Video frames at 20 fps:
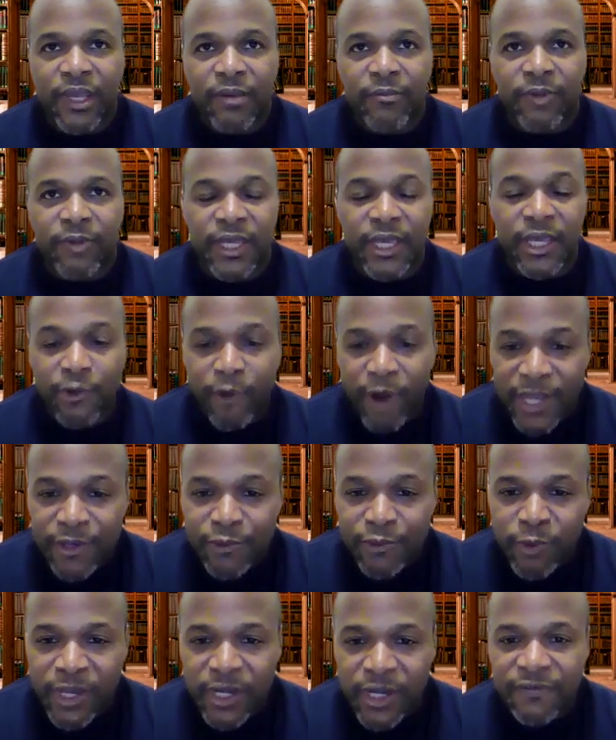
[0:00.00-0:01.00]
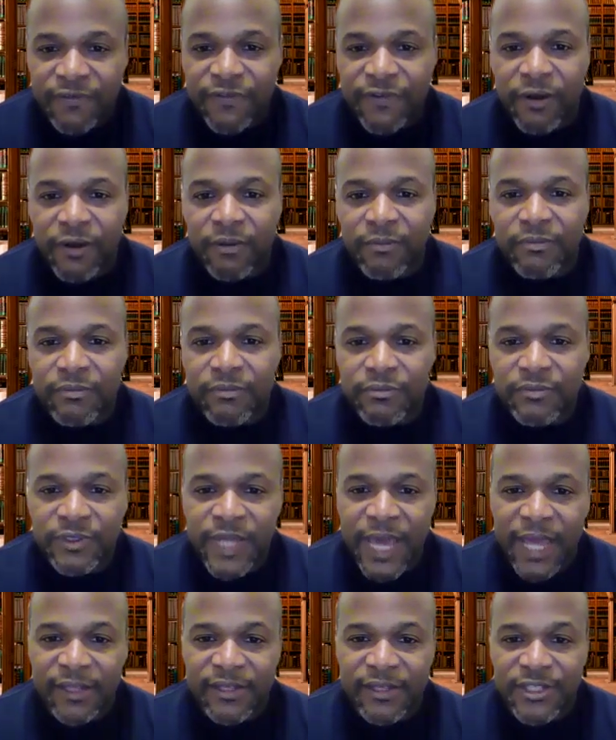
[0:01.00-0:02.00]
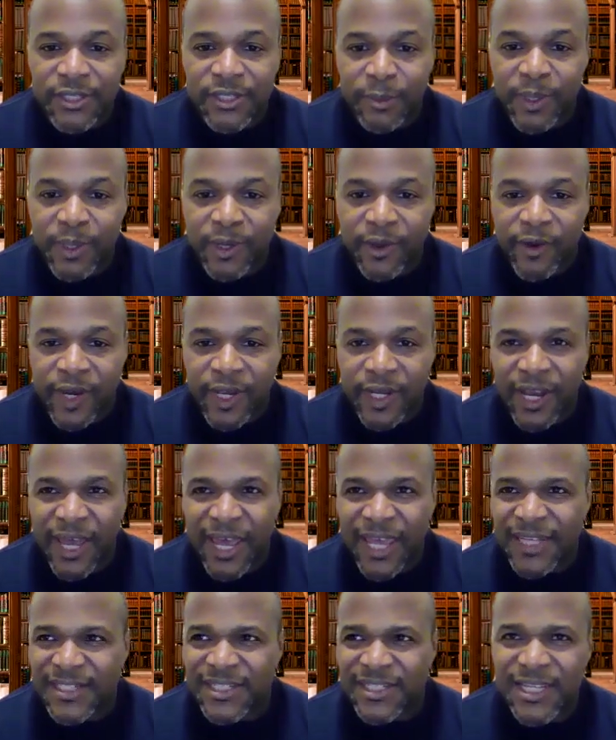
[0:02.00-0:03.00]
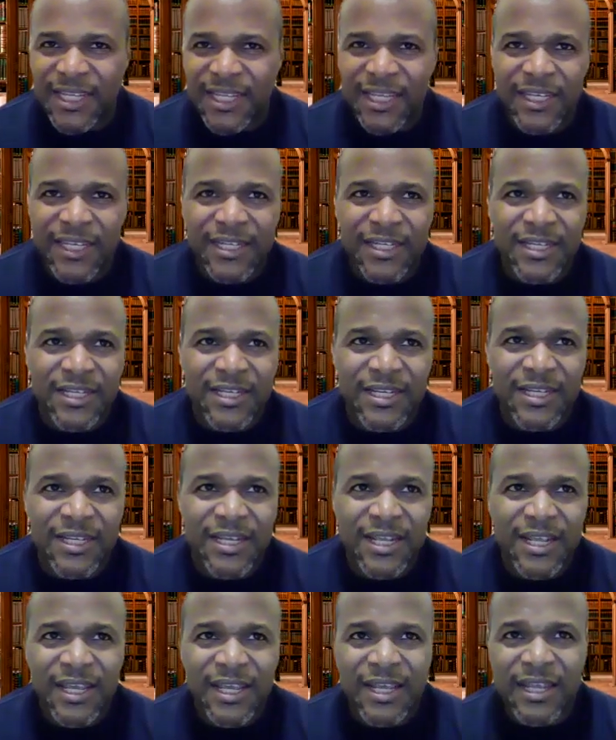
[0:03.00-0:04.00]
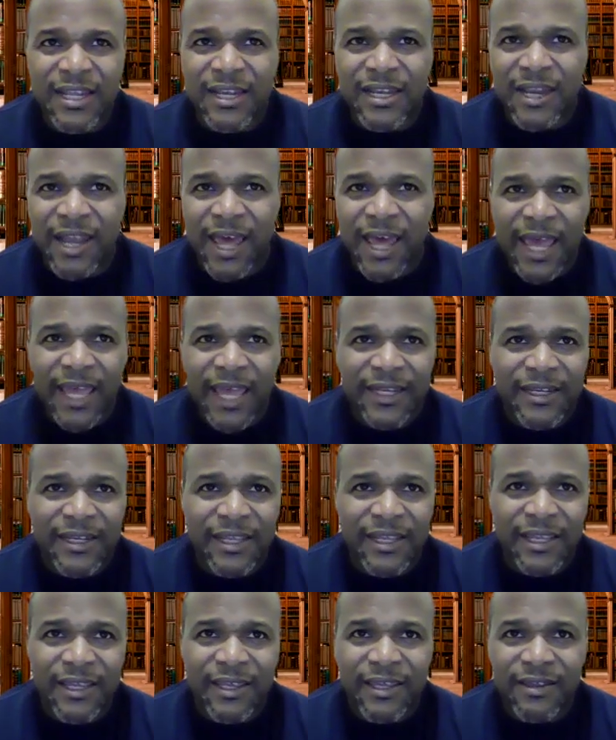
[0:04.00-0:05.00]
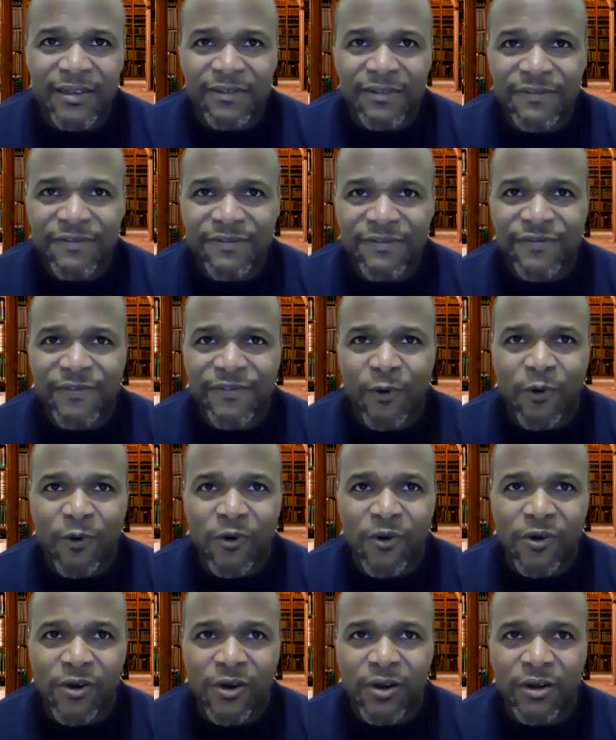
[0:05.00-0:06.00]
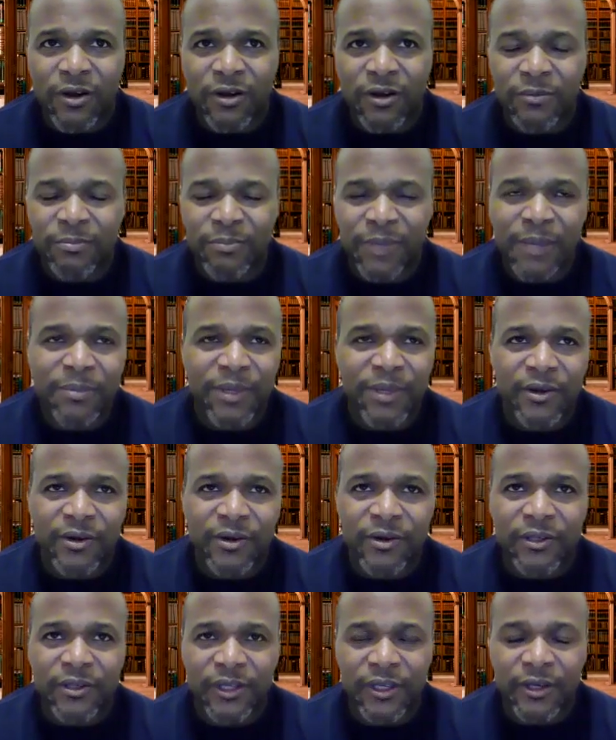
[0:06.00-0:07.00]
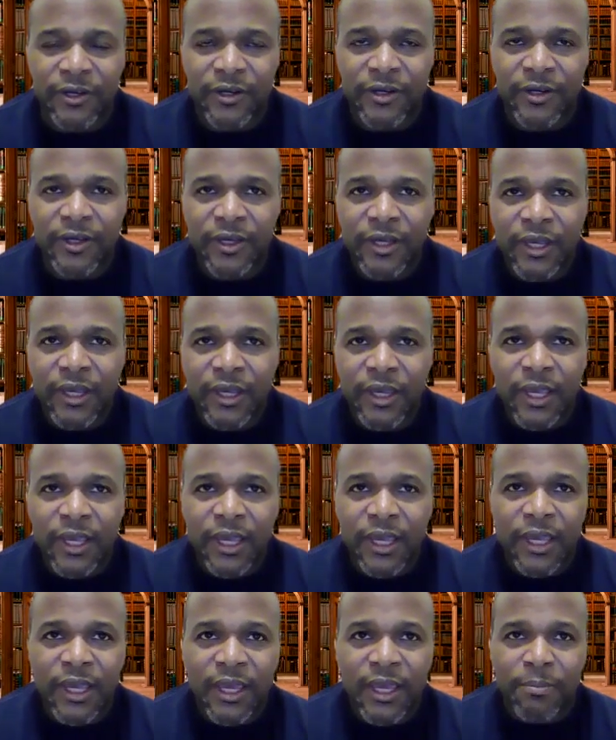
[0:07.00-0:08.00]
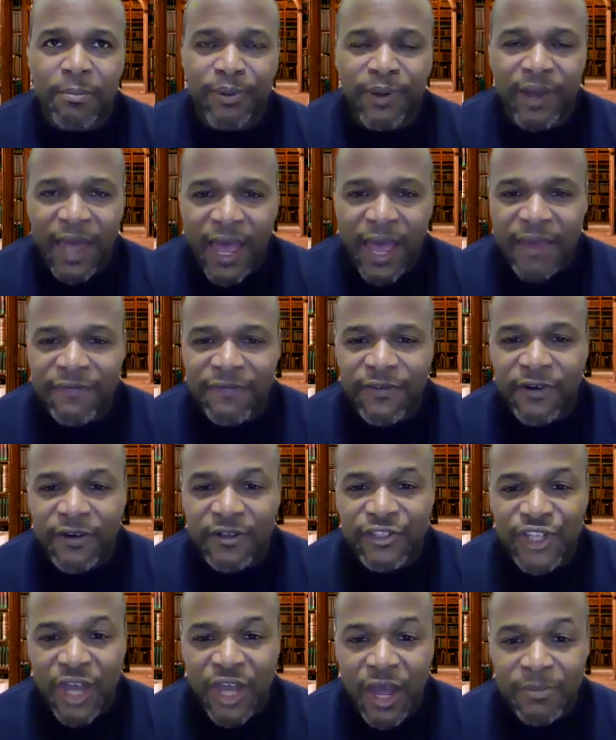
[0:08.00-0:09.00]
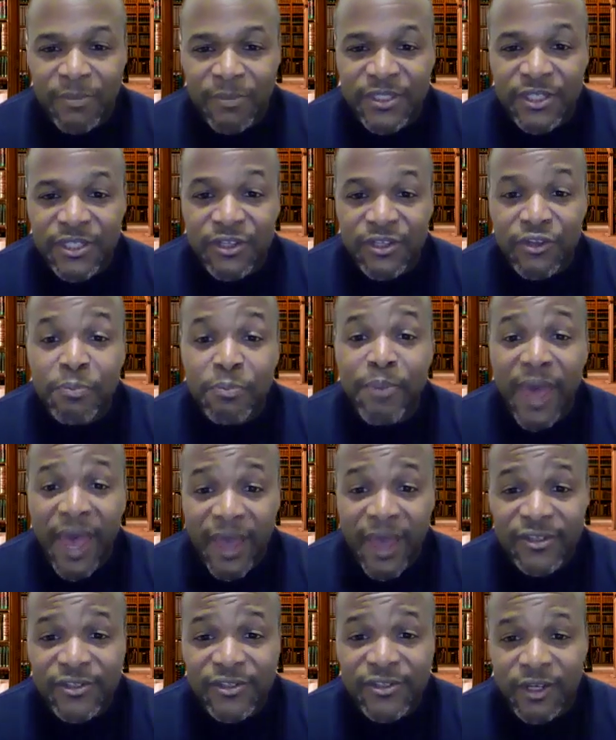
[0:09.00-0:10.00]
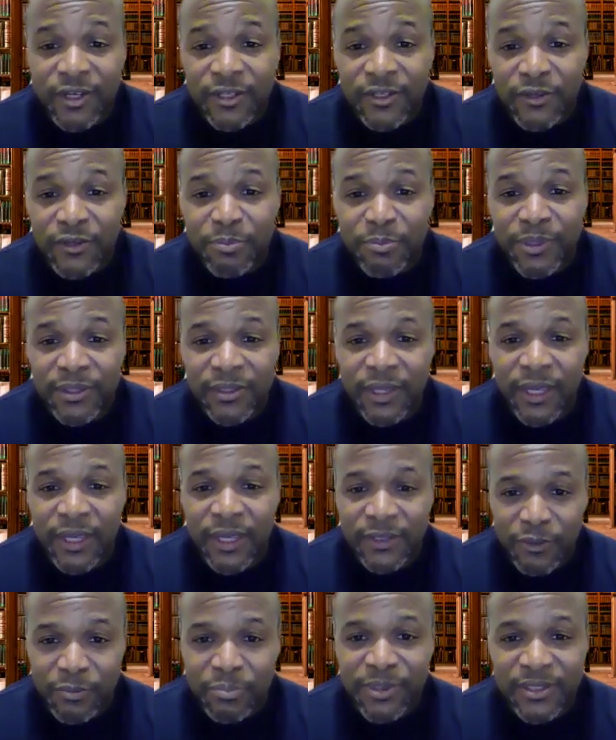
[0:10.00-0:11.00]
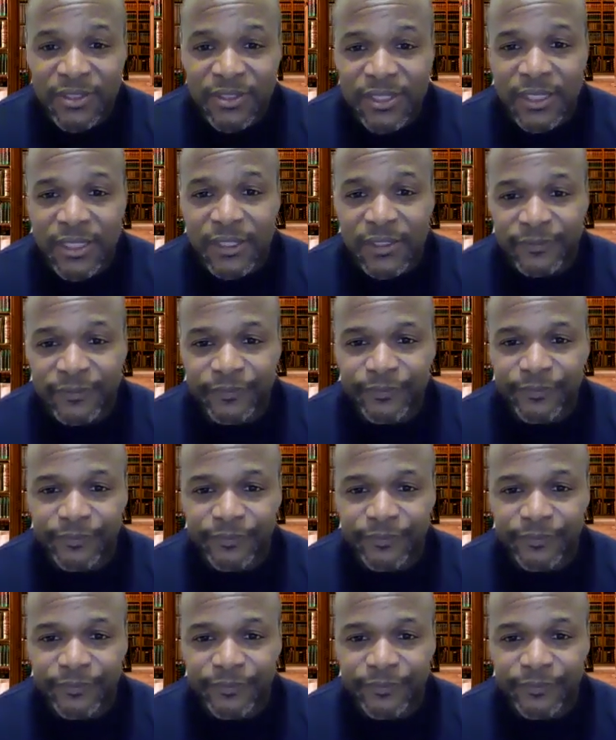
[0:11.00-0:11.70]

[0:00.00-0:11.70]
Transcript: when he graduated from Dallas Seminary in 1994, maybe earlier, he applied for a job as a youth pastor at UPC.